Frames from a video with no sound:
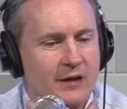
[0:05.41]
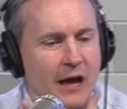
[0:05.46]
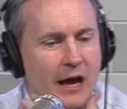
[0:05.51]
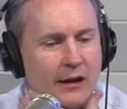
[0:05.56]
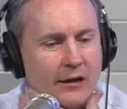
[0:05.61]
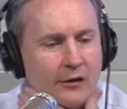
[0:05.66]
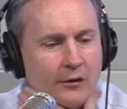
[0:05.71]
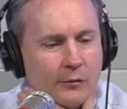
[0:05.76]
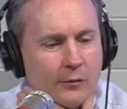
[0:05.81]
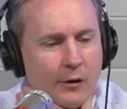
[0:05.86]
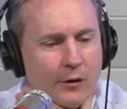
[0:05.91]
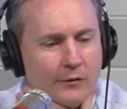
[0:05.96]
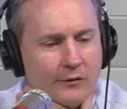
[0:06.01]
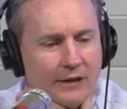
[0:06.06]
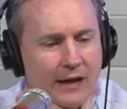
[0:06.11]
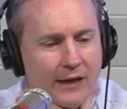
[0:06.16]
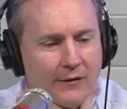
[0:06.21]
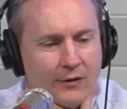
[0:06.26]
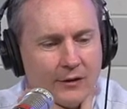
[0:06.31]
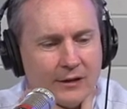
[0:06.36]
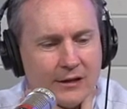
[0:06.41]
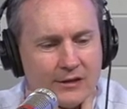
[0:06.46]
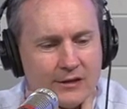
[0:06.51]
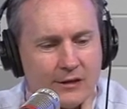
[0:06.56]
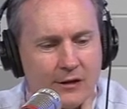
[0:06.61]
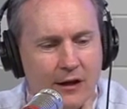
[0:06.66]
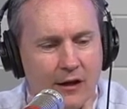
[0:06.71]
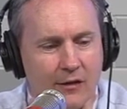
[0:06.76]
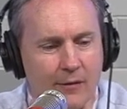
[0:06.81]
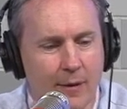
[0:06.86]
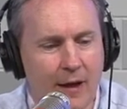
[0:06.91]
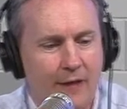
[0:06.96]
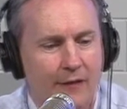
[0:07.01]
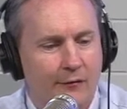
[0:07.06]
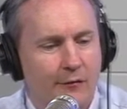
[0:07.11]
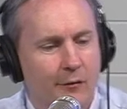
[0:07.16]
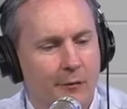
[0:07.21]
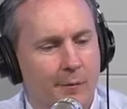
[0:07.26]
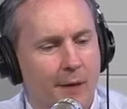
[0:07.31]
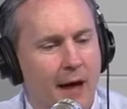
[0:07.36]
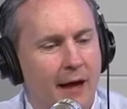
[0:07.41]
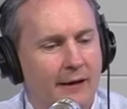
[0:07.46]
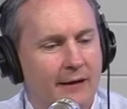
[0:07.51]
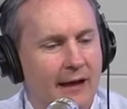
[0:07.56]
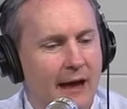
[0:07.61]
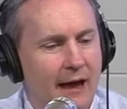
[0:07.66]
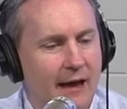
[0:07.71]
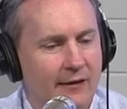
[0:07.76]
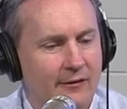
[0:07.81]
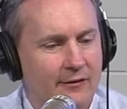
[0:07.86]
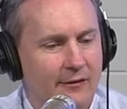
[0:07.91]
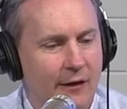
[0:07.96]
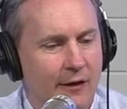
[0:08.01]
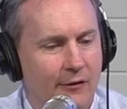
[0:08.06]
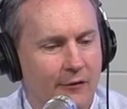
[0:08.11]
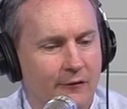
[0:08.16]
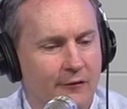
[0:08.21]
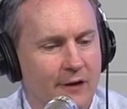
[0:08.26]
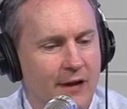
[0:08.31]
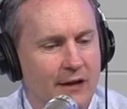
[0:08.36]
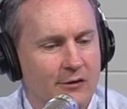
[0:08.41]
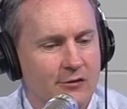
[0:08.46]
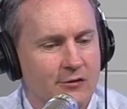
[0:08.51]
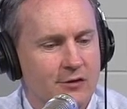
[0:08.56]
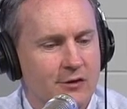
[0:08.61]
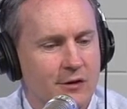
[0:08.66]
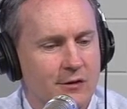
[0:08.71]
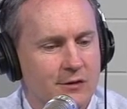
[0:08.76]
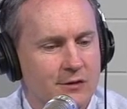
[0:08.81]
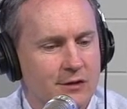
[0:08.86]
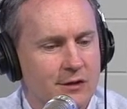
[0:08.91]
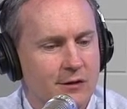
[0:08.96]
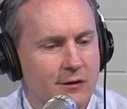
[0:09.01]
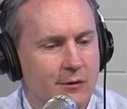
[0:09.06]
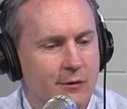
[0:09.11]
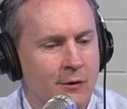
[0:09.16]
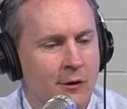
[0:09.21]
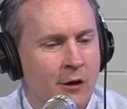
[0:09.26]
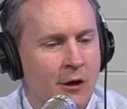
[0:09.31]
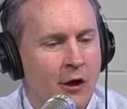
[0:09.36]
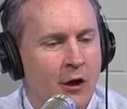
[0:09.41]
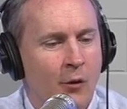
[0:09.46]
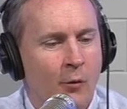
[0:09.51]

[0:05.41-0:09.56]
Scott, you wrote, David, listen to all the Motley Fool podcasts, other financial shows too.